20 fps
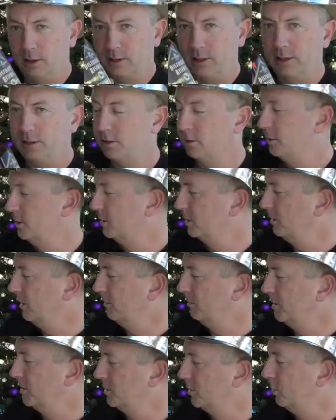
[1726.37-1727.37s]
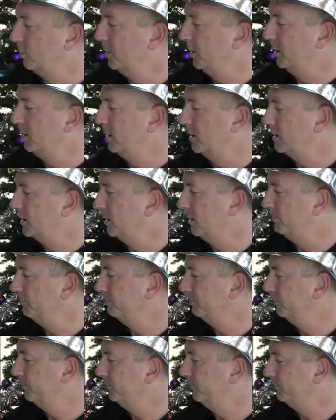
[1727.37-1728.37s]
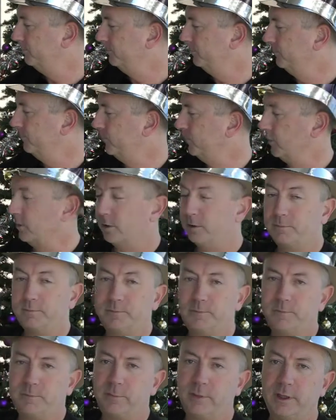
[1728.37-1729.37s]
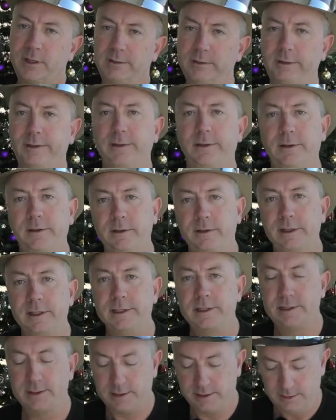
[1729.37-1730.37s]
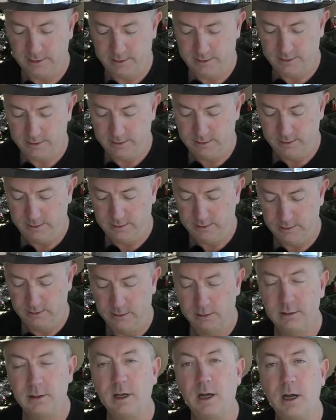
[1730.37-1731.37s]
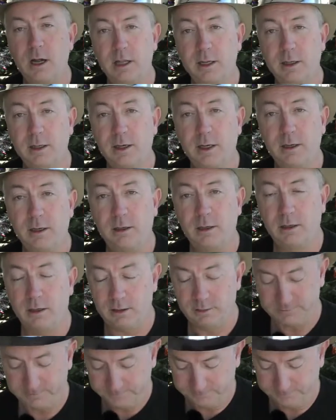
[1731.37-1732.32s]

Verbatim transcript: These are just, I'm just opening these up for this holiday haul.